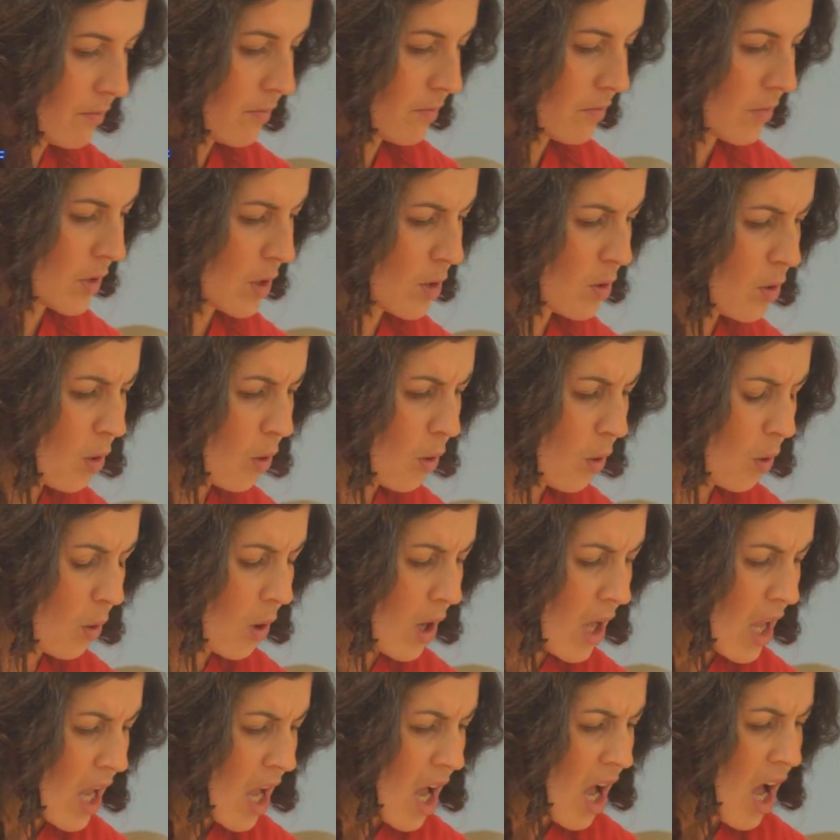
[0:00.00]
Oh,
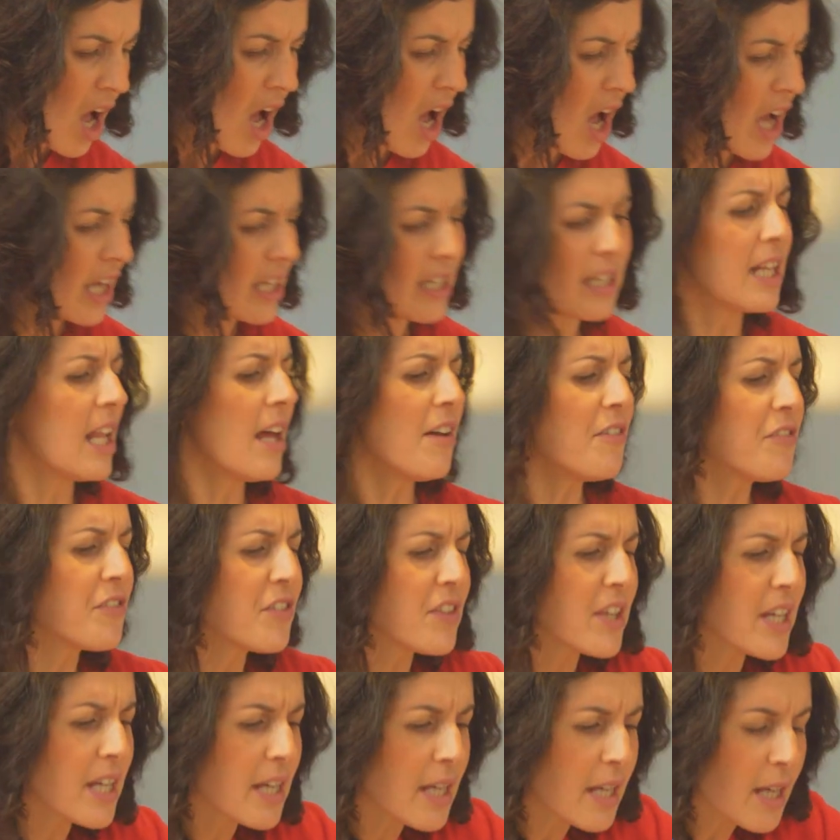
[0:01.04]
I love
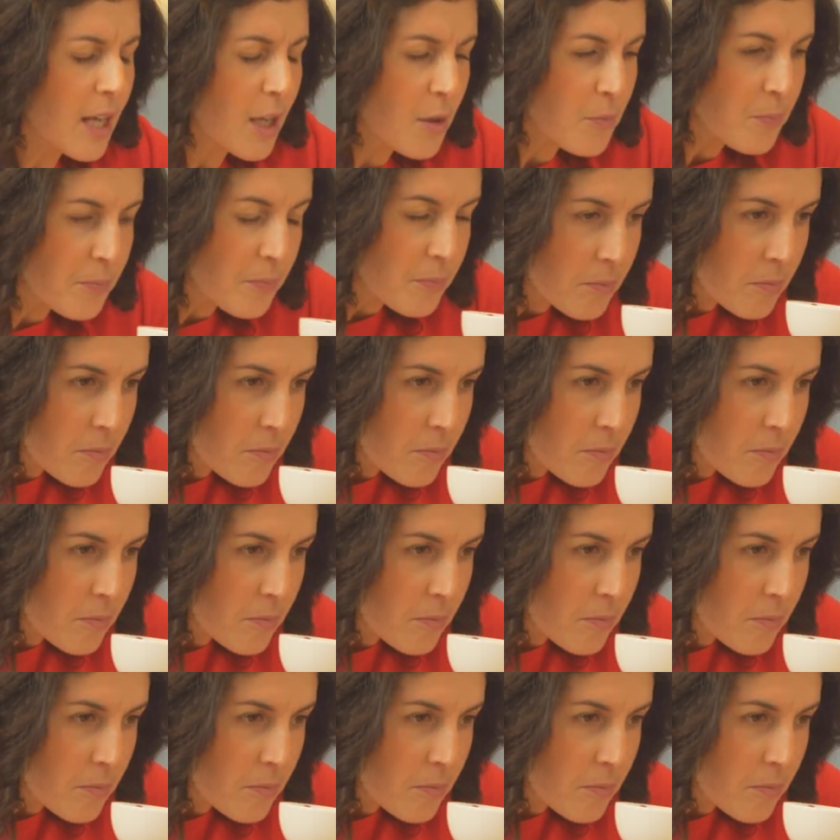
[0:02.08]
the